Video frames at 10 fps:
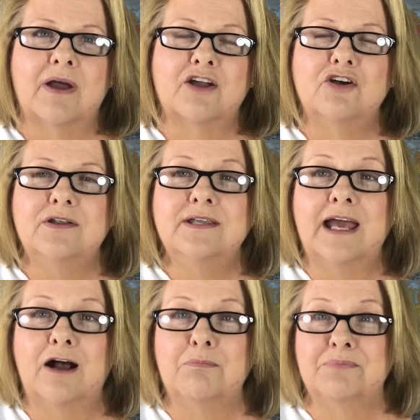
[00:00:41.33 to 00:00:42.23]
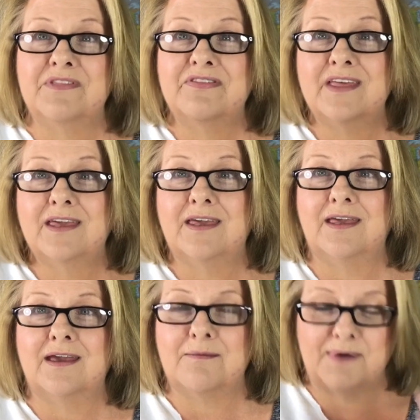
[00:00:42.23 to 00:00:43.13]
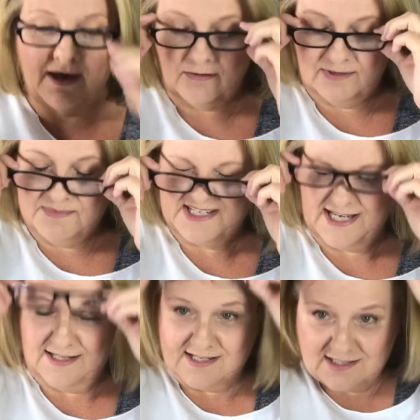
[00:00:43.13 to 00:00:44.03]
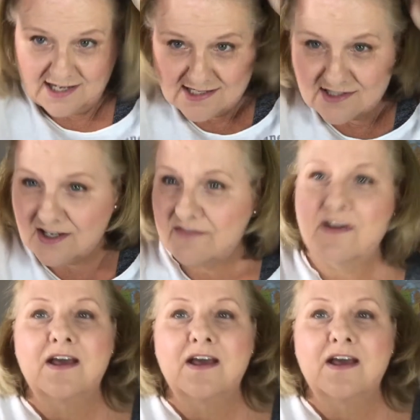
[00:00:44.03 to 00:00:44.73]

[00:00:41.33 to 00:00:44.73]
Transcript: couldn't help but thinking about, let me take these glasses off.